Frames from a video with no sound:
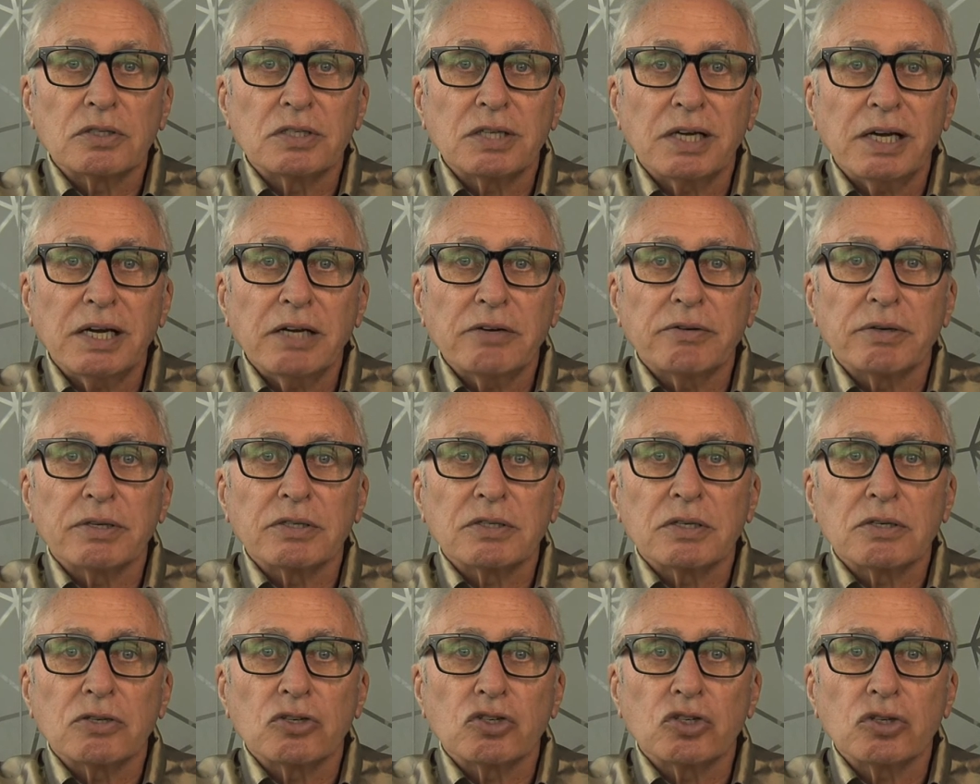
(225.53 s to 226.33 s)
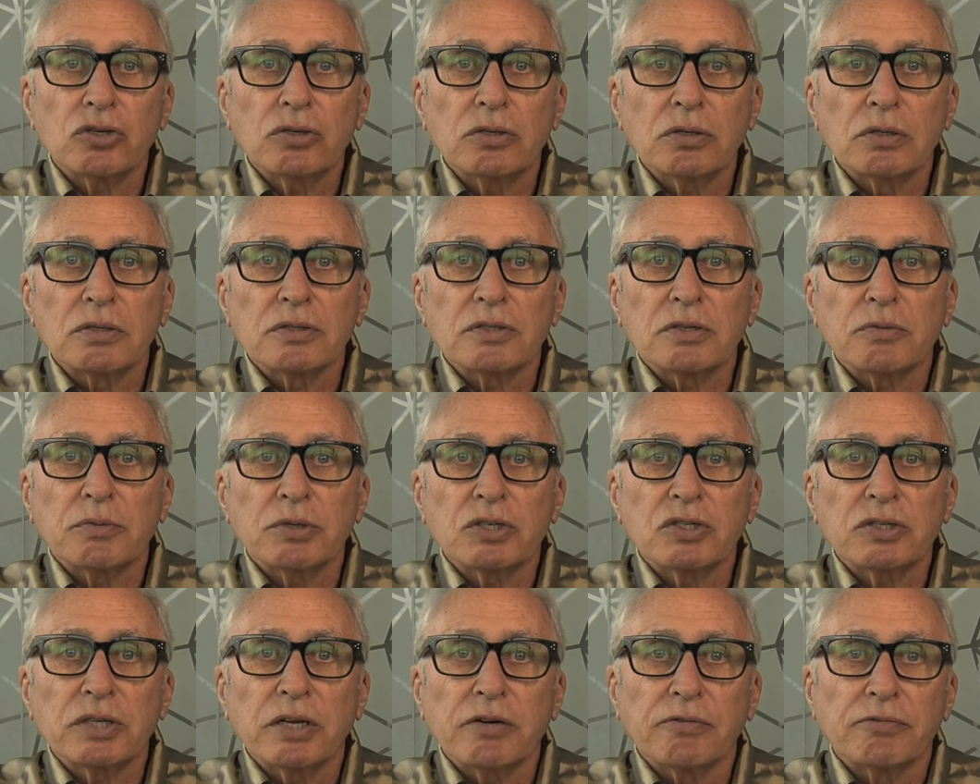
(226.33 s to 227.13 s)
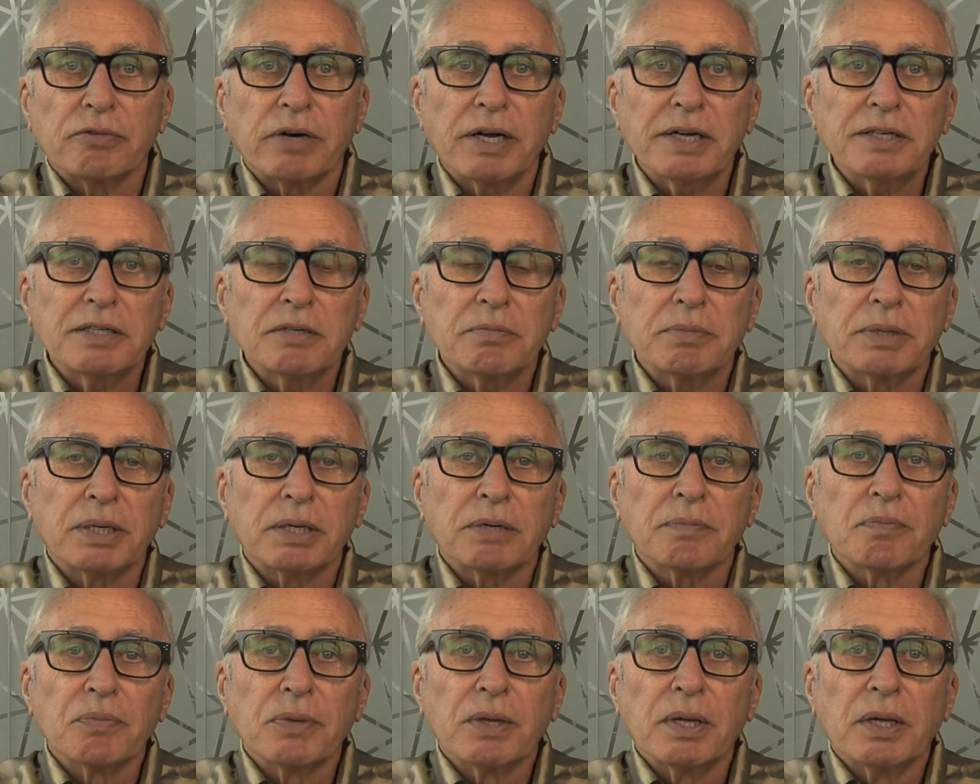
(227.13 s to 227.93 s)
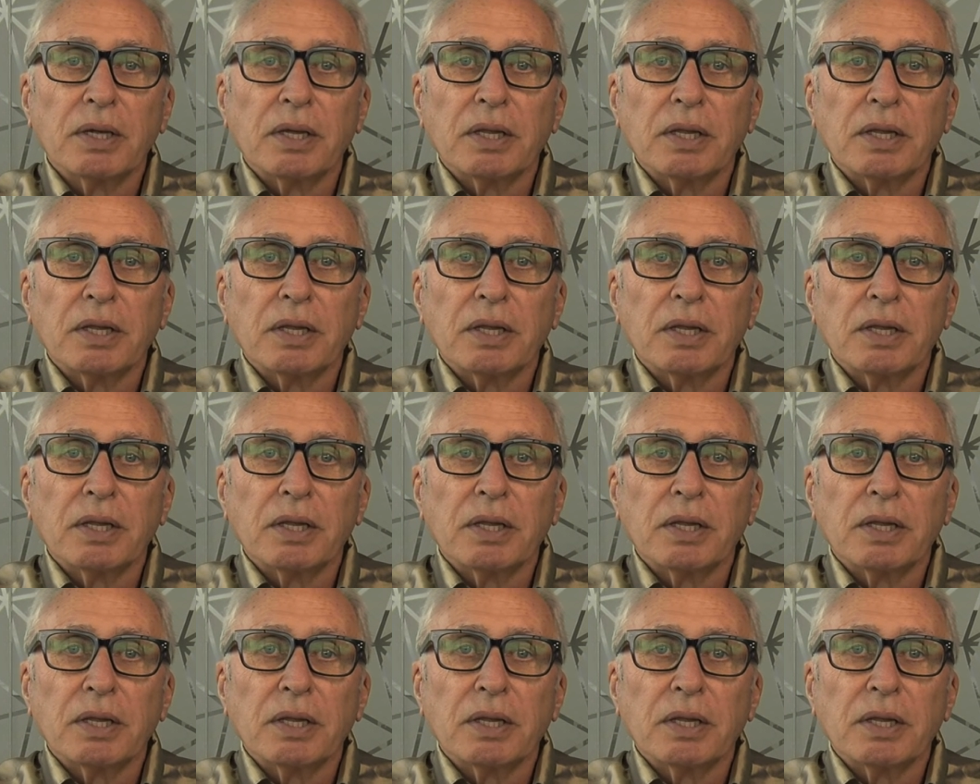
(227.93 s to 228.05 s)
diaries and journals in which they write about